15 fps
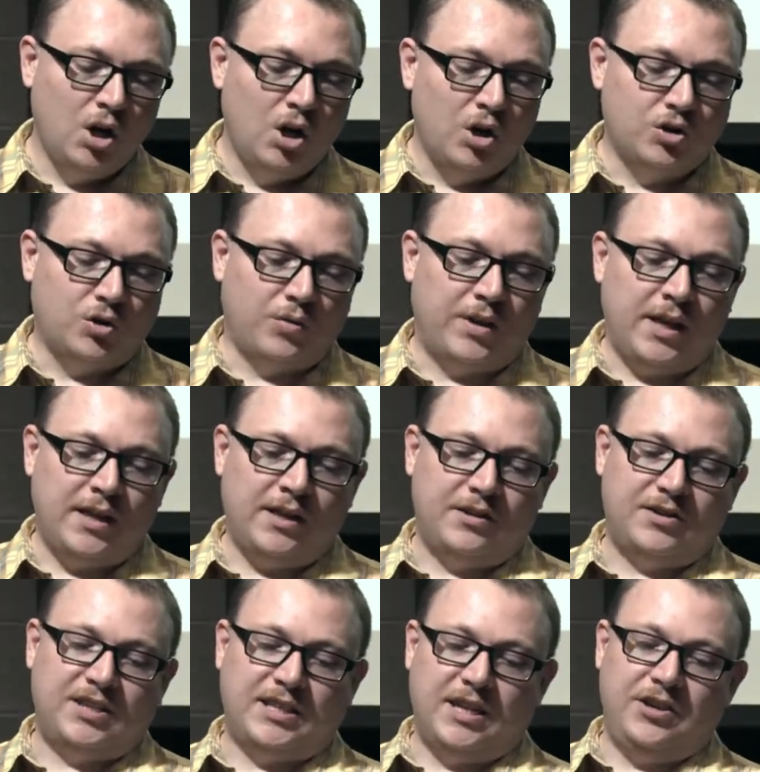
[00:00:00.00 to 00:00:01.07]
So then their
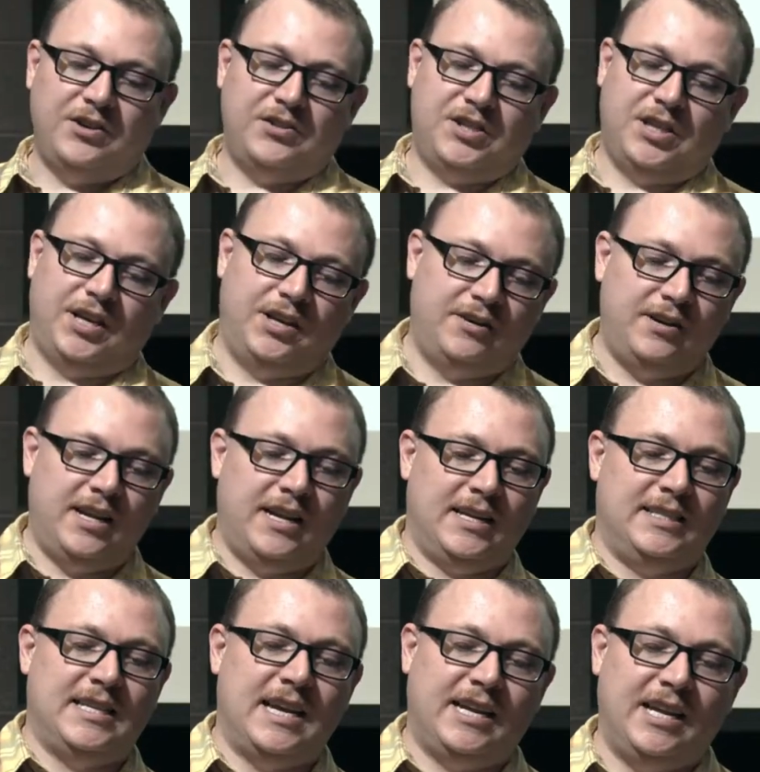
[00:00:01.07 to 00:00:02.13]
senior security
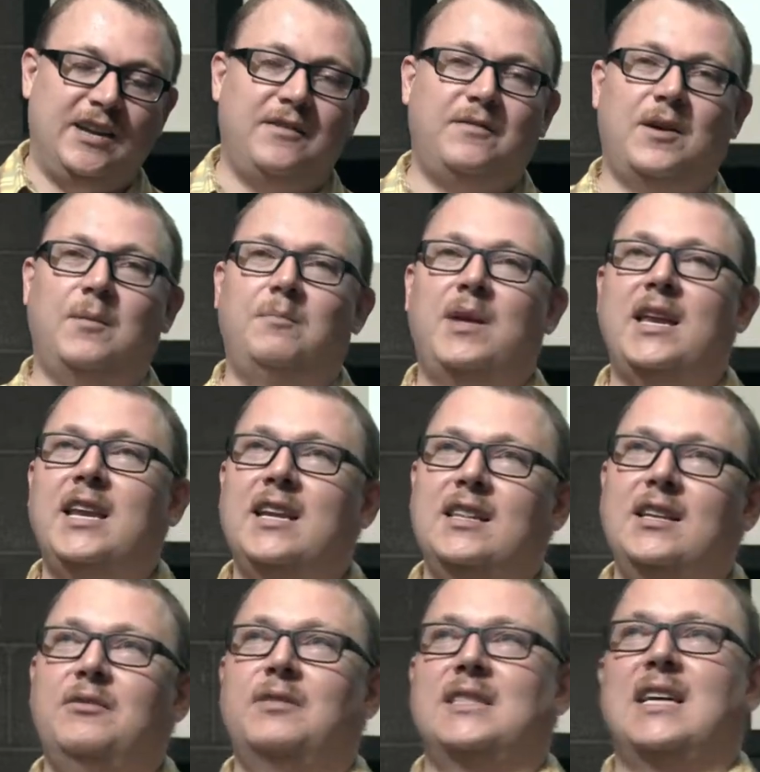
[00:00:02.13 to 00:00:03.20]
executive
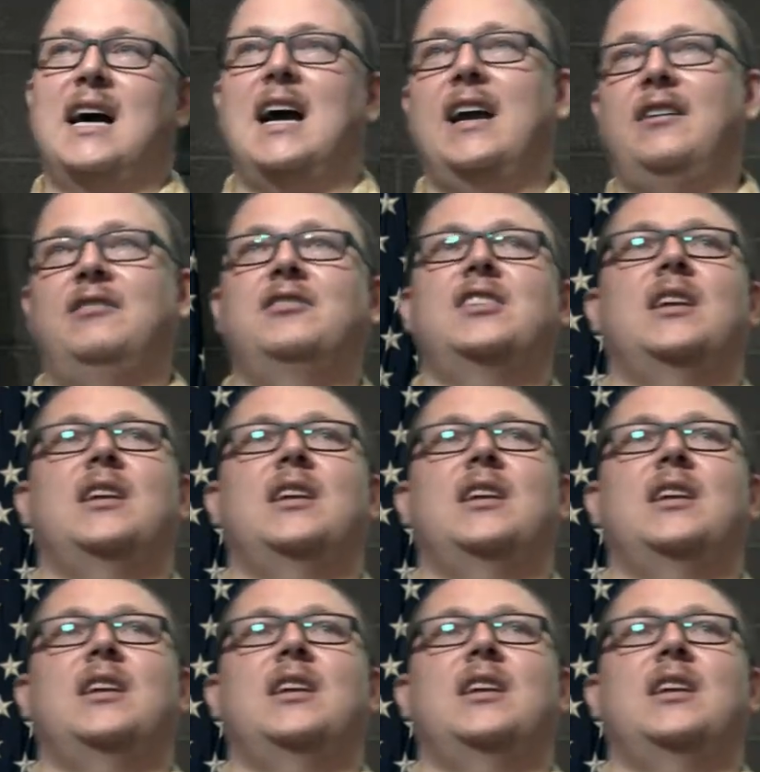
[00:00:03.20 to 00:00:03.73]
immediately retires,